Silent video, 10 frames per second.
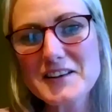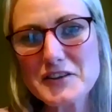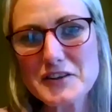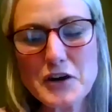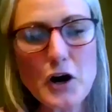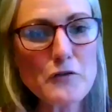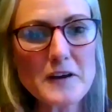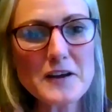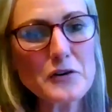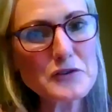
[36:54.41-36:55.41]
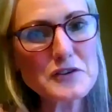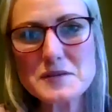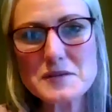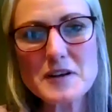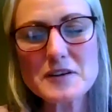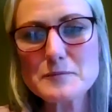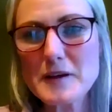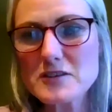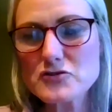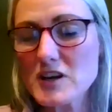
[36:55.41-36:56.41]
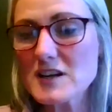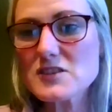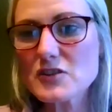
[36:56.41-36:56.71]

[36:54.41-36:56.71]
the coffee or the stimulant drinks